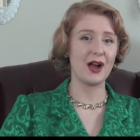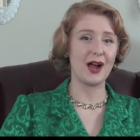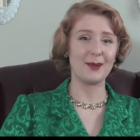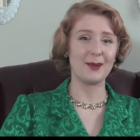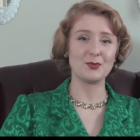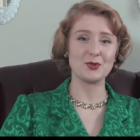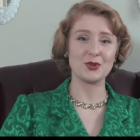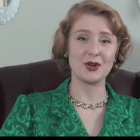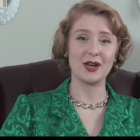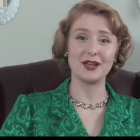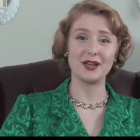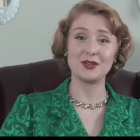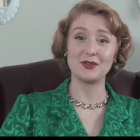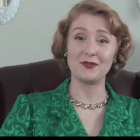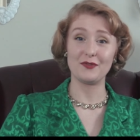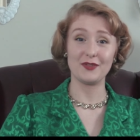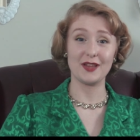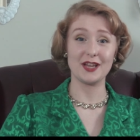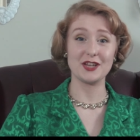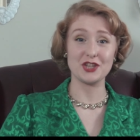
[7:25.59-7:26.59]
I'm trying to
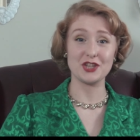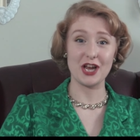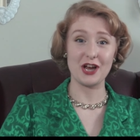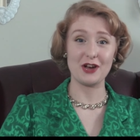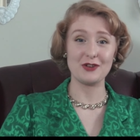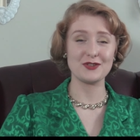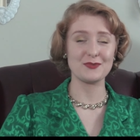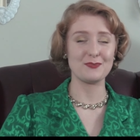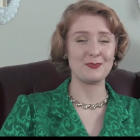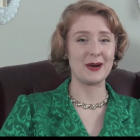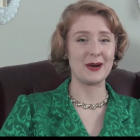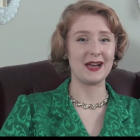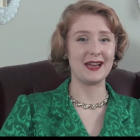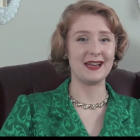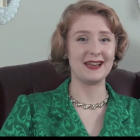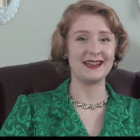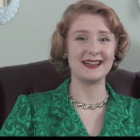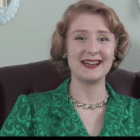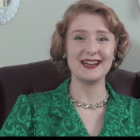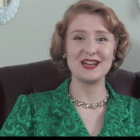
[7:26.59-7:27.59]
flesh out
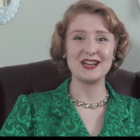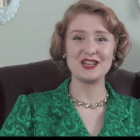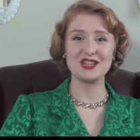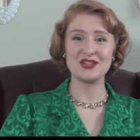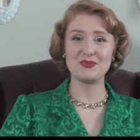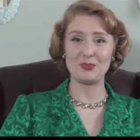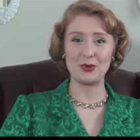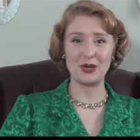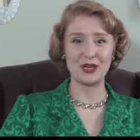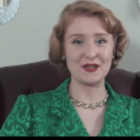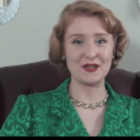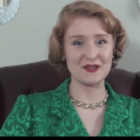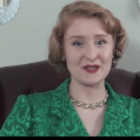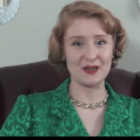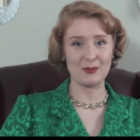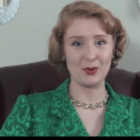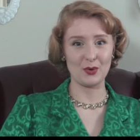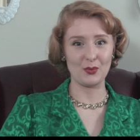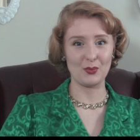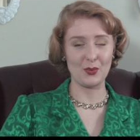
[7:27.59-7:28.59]
my
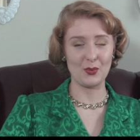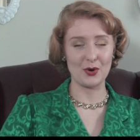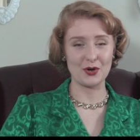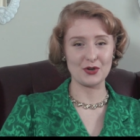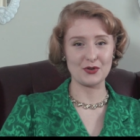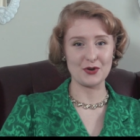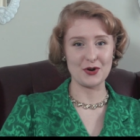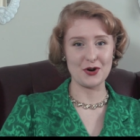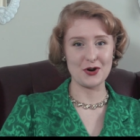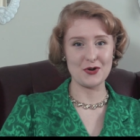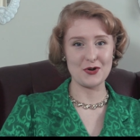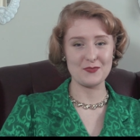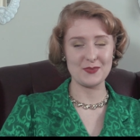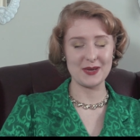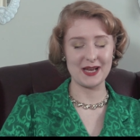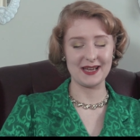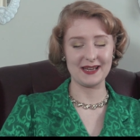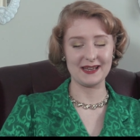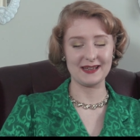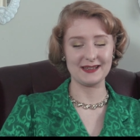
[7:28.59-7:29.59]
spring-summer wardrobe
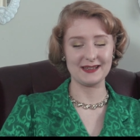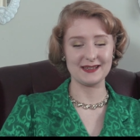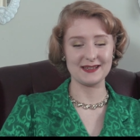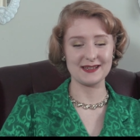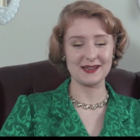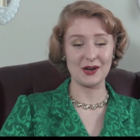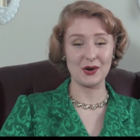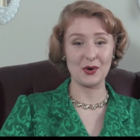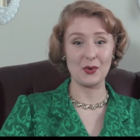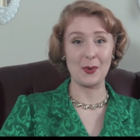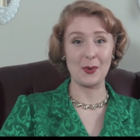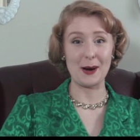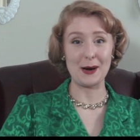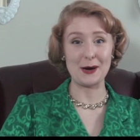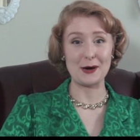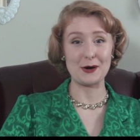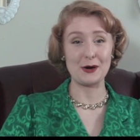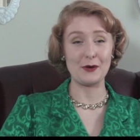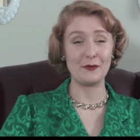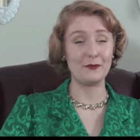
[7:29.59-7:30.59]
and
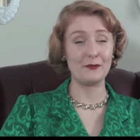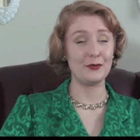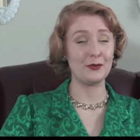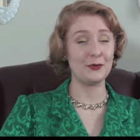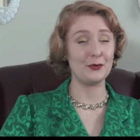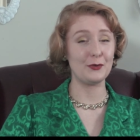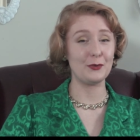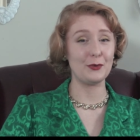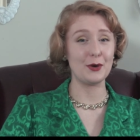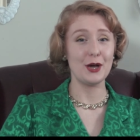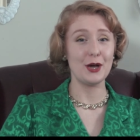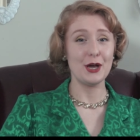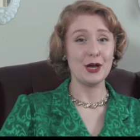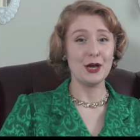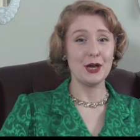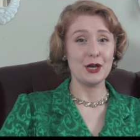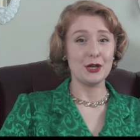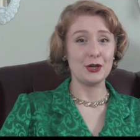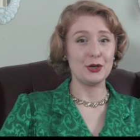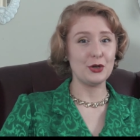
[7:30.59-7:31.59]
acquire a few
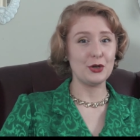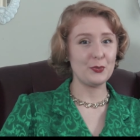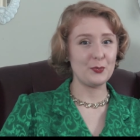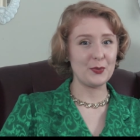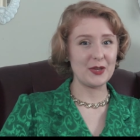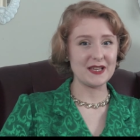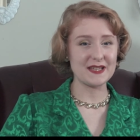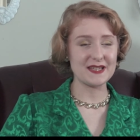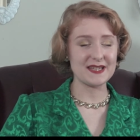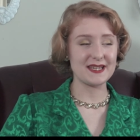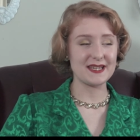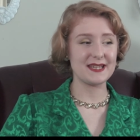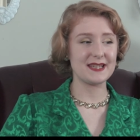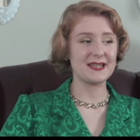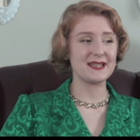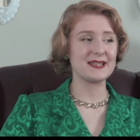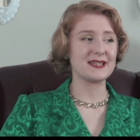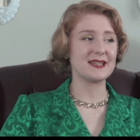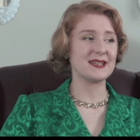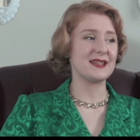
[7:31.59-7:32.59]
new
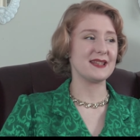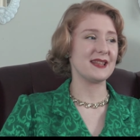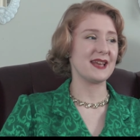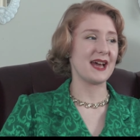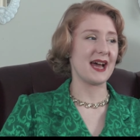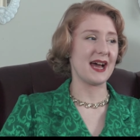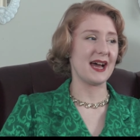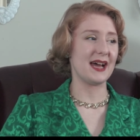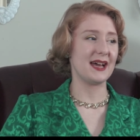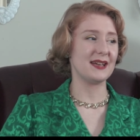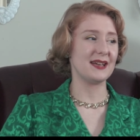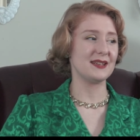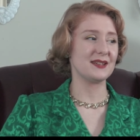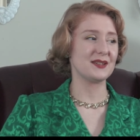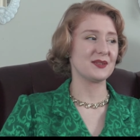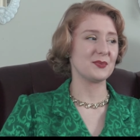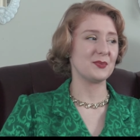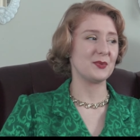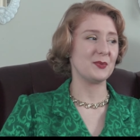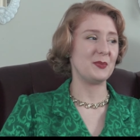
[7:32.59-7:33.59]
pieces
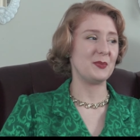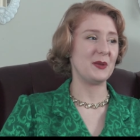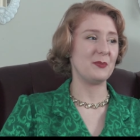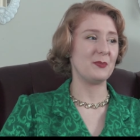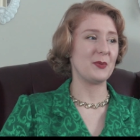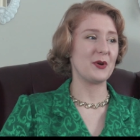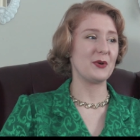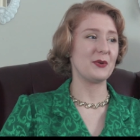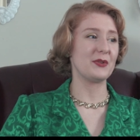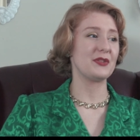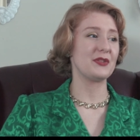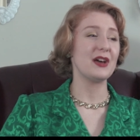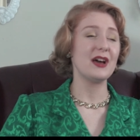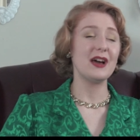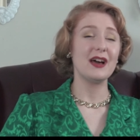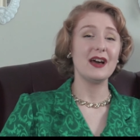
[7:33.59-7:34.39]
that will be both